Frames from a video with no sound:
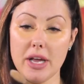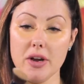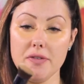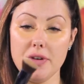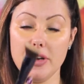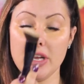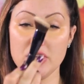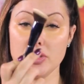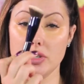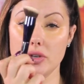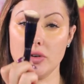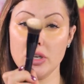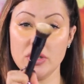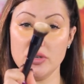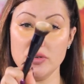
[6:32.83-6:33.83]
your foundation.
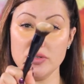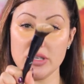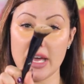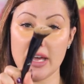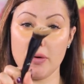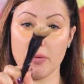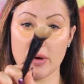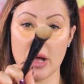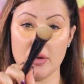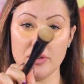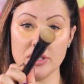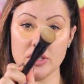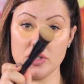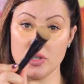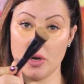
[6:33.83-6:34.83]
You can use a
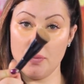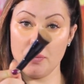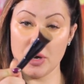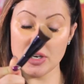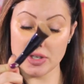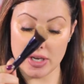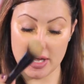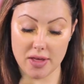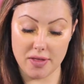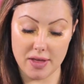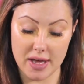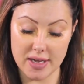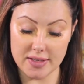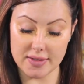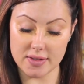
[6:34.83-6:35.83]
rounded dome brush like
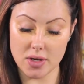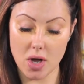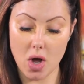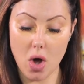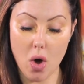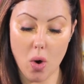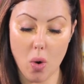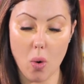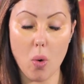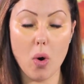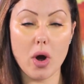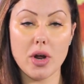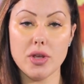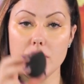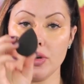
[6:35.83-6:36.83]
this,
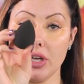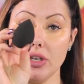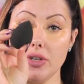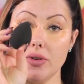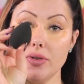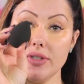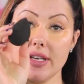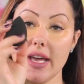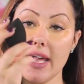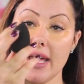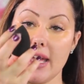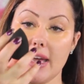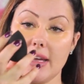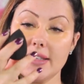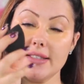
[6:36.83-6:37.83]
or you can use
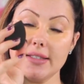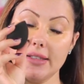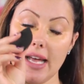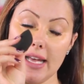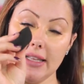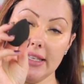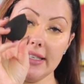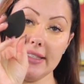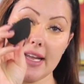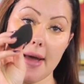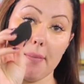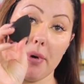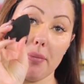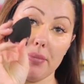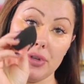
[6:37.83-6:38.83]
a slightly
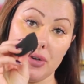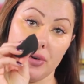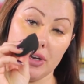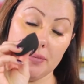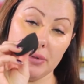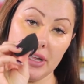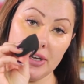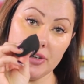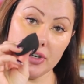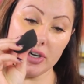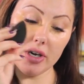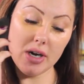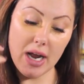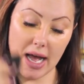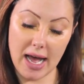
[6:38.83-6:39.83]
damp beauty
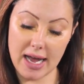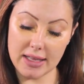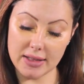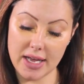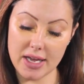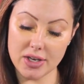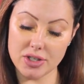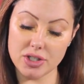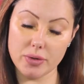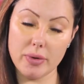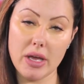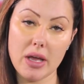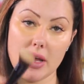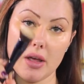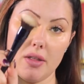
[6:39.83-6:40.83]
blender. I like
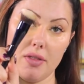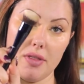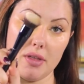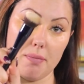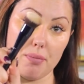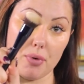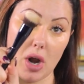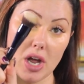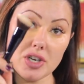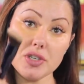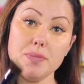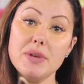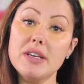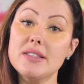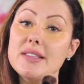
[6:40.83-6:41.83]
doing the
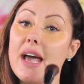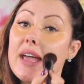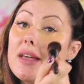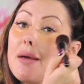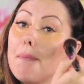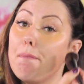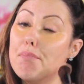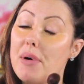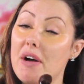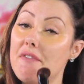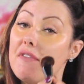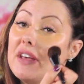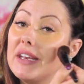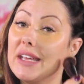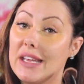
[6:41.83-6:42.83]
brush because I can
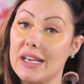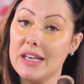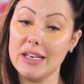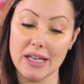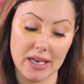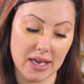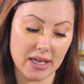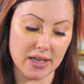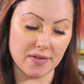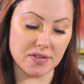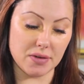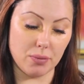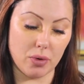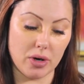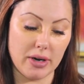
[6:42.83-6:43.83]
buff it in and it gives a more